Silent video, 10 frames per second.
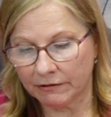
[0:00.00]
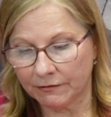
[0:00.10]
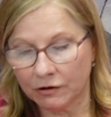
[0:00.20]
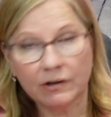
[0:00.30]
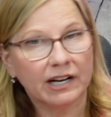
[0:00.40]

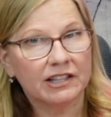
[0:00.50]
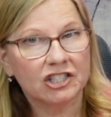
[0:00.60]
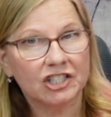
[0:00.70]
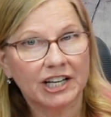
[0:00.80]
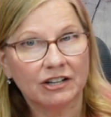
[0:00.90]
review it on
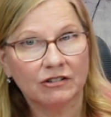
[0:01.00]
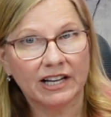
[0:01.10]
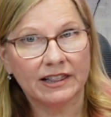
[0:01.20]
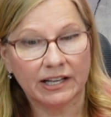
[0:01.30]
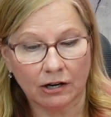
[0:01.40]
this channel.
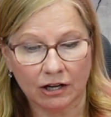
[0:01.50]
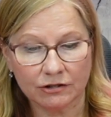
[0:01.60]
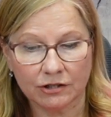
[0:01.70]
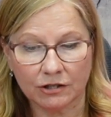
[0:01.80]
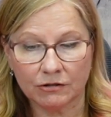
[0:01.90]
And then
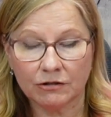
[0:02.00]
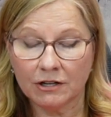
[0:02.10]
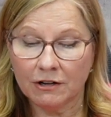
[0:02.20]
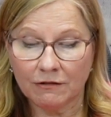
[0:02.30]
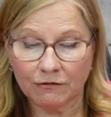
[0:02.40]
also
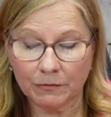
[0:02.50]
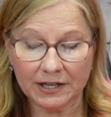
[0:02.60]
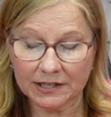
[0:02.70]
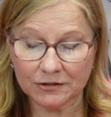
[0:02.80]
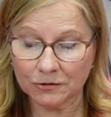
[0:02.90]
for
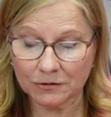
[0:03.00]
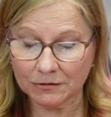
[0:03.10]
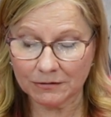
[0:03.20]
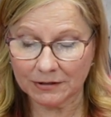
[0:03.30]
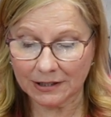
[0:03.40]
me
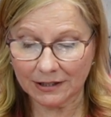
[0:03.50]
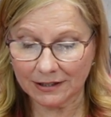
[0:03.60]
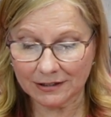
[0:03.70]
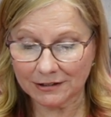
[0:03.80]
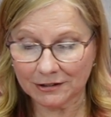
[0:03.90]
to
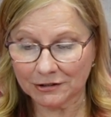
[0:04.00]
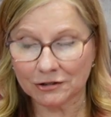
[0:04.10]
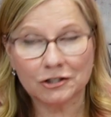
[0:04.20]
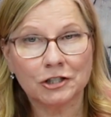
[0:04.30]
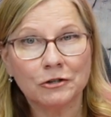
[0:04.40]

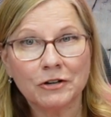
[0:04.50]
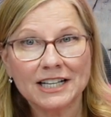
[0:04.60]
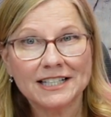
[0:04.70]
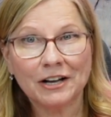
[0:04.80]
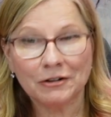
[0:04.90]
show you
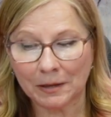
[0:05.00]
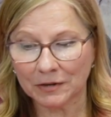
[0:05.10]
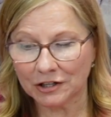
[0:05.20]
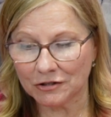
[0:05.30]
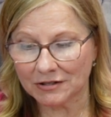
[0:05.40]
guys how I'm
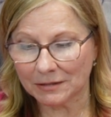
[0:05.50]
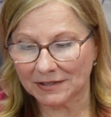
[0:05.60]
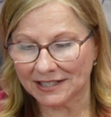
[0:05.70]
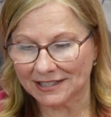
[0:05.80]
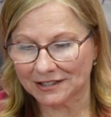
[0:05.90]
going to use some
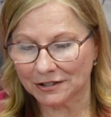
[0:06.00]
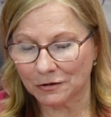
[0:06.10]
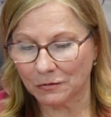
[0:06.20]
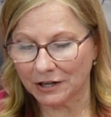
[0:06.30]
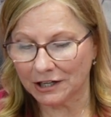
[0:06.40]
of these.
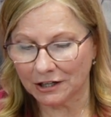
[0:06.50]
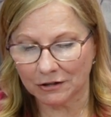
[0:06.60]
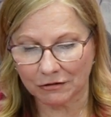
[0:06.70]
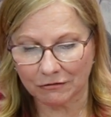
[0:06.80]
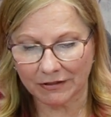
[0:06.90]
So we're going to
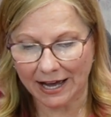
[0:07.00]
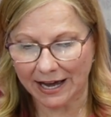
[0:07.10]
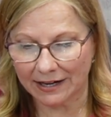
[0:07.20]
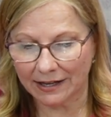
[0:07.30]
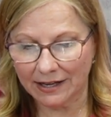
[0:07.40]
go through
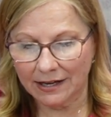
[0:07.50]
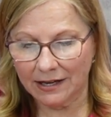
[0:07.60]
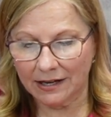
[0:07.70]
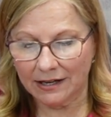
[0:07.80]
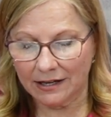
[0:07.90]
that.
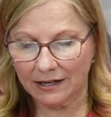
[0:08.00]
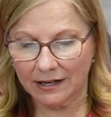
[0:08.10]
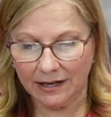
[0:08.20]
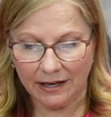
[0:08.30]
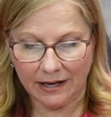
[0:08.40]

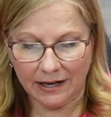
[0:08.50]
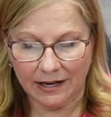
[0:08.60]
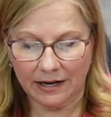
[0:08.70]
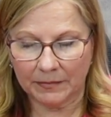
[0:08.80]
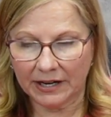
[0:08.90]

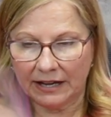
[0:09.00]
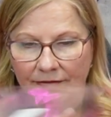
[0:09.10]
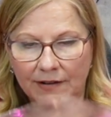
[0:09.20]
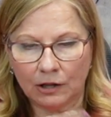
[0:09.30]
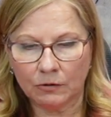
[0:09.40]
And I'm going to have
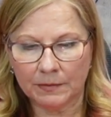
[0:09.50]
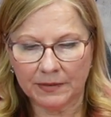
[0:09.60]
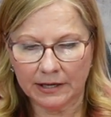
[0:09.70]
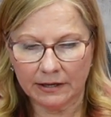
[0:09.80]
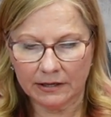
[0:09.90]
follow-up
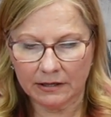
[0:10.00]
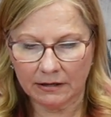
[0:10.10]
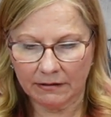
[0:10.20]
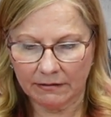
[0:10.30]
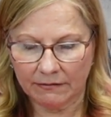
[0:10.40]

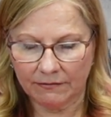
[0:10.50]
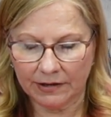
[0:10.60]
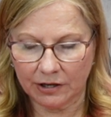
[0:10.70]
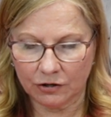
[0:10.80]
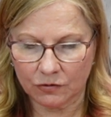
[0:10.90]

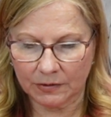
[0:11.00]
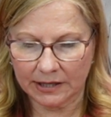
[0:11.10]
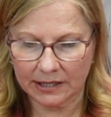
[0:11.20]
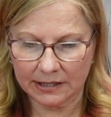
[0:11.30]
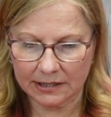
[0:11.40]
videos
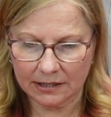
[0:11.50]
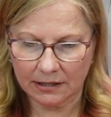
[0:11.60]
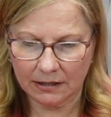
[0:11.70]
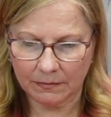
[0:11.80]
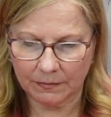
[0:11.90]
with this
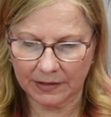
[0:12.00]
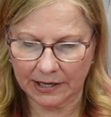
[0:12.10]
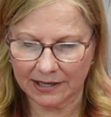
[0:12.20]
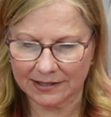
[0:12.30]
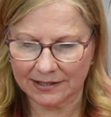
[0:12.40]

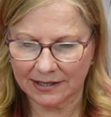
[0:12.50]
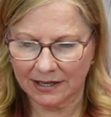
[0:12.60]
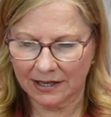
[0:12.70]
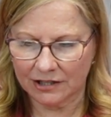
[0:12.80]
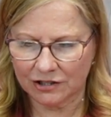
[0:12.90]
because
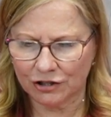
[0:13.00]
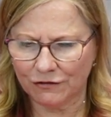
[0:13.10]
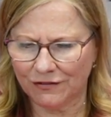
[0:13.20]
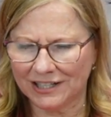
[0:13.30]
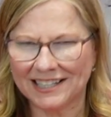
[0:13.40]
it's no
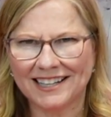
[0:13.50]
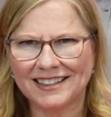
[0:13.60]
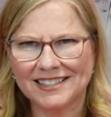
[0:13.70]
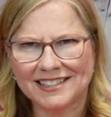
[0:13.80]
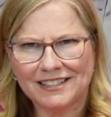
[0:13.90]
fun to
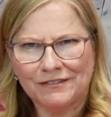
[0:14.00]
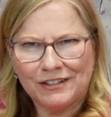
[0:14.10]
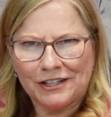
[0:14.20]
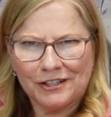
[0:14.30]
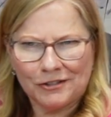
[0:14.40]
get this stuff
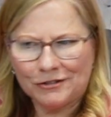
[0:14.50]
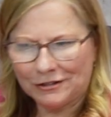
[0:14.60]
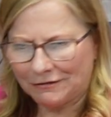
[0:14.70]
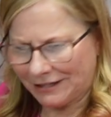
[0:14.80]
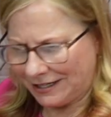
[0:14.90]
and not use
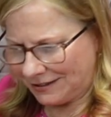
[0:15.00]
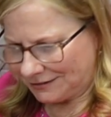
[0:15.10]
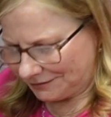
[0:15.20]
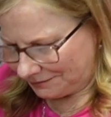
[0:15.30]
it, right?